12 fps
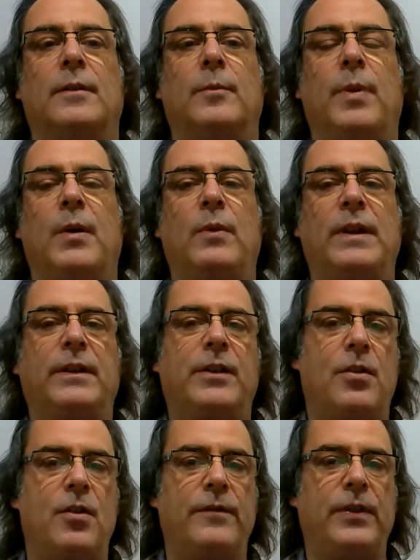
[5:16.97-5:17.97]
But when
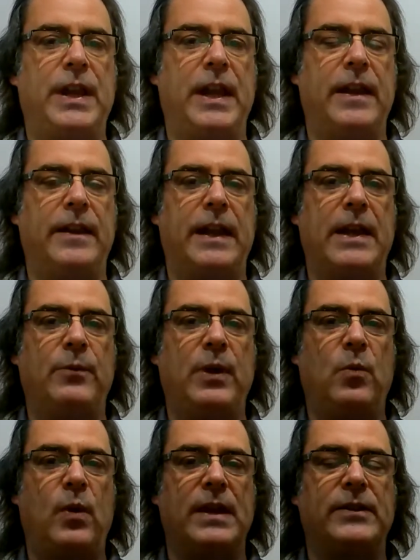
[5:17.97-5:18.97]
COVID hit and we
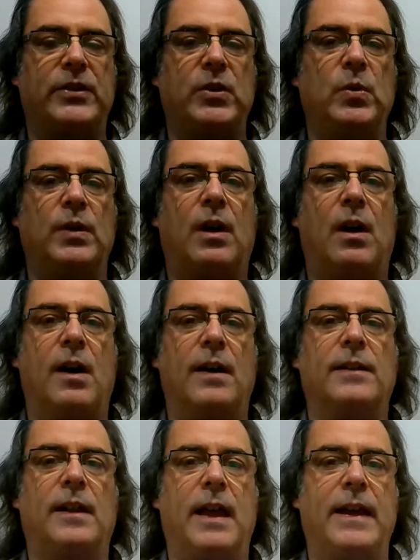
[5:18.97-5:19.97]
went to an
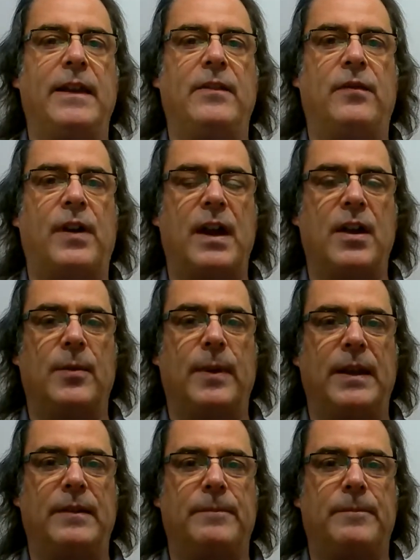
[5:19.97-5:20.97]
online
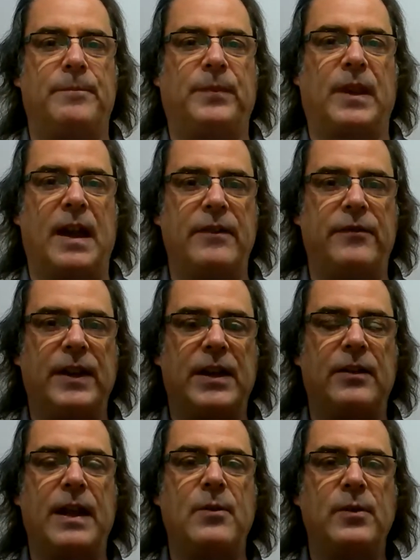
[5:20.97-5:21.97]
environment, I
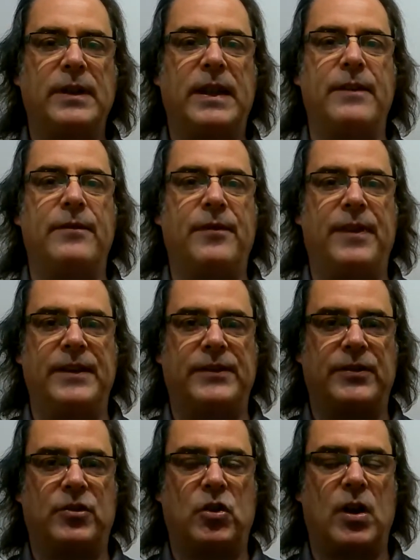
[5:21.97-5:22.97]
figured I would give this
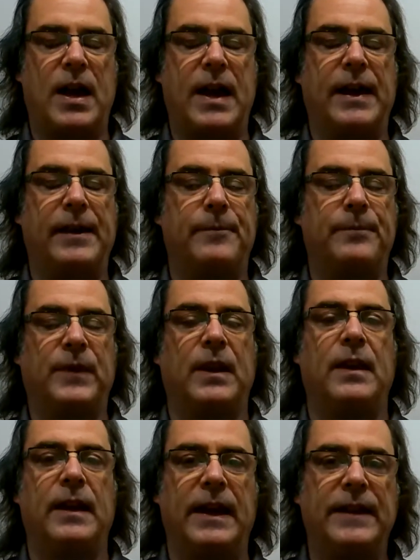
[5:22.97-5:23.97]
a try.
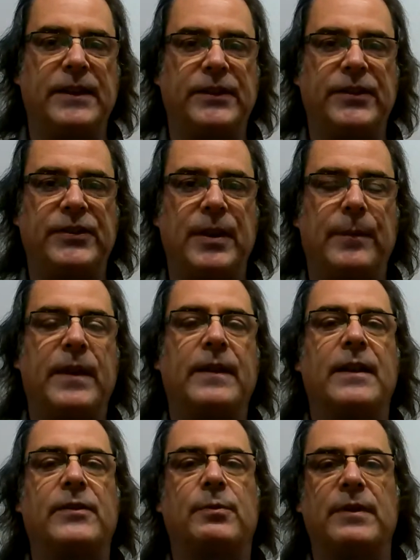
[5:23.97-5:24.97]
And this is something
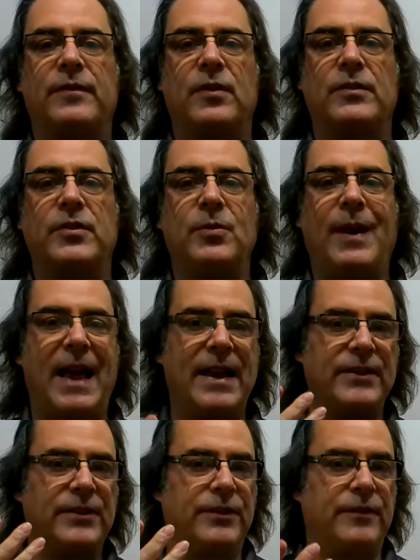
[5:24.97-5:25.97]
that's referred to
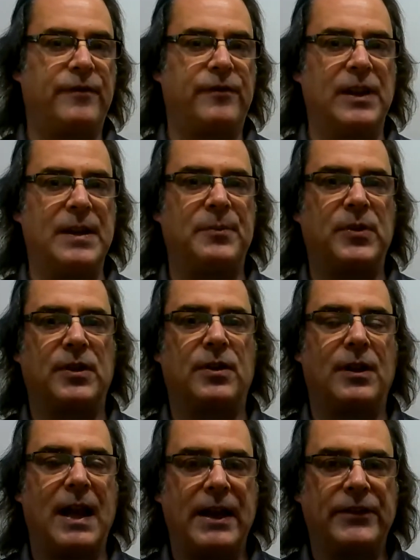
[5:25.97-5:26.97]
as the flipped
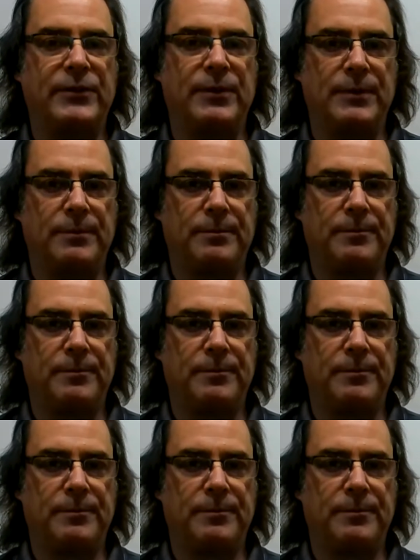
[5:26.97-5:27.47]
classroom.